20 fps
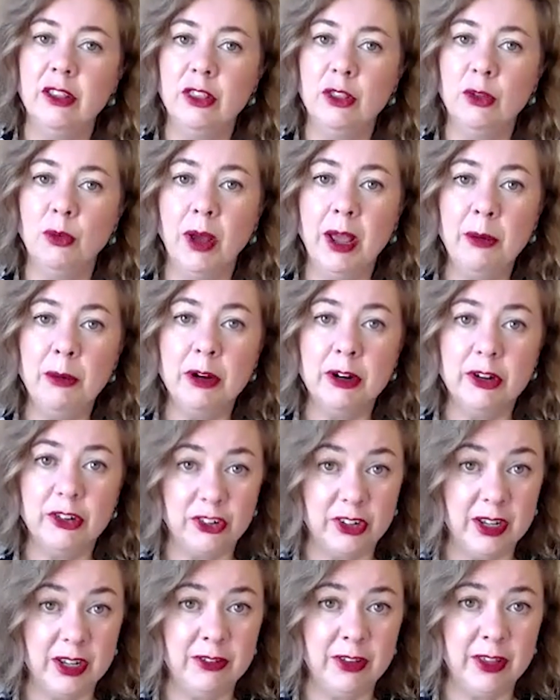The way we're
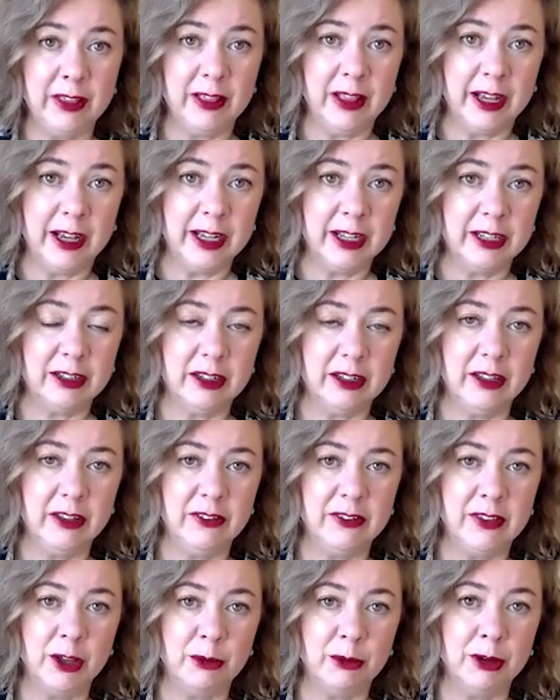achieving that
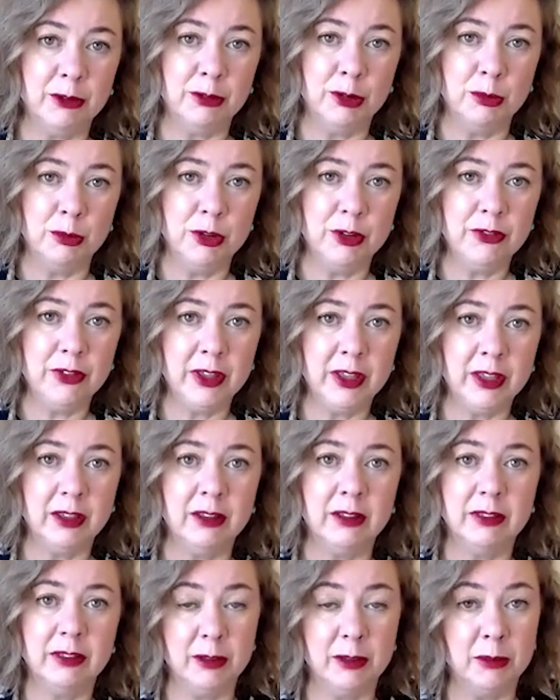is that we're
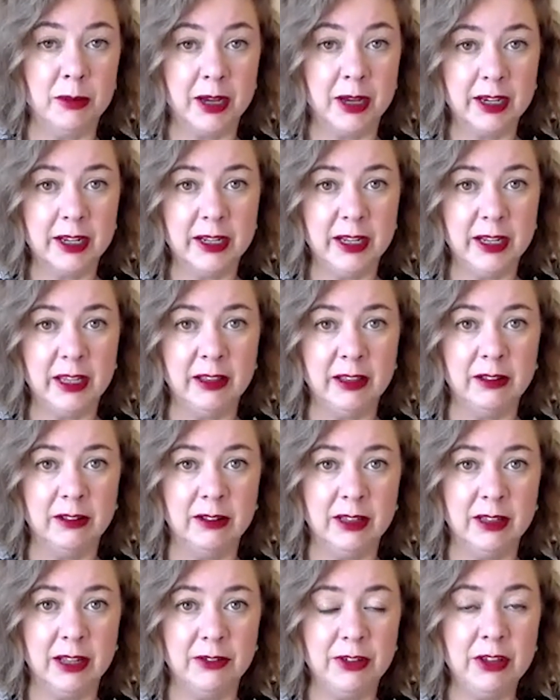removing the marketing
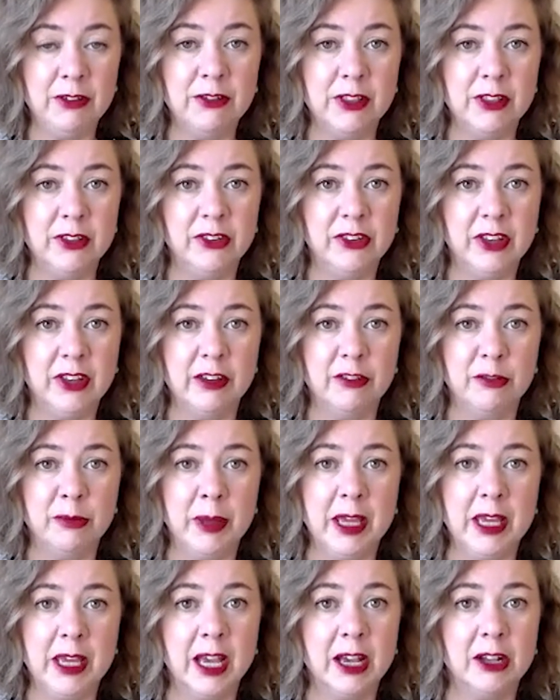levy for the
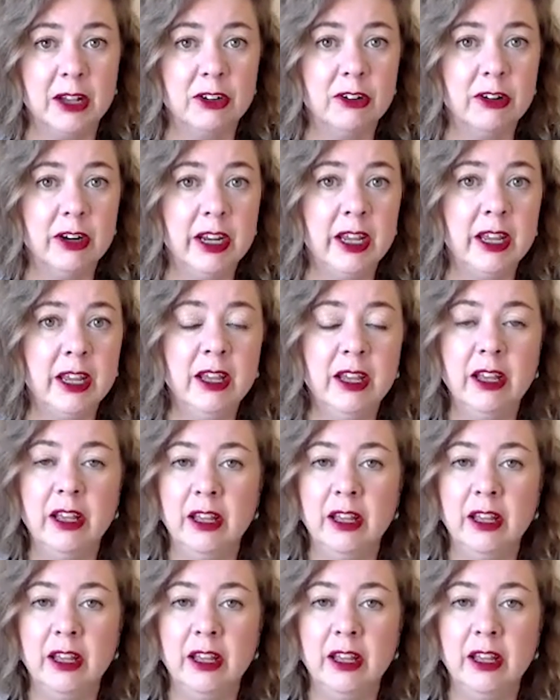CFP category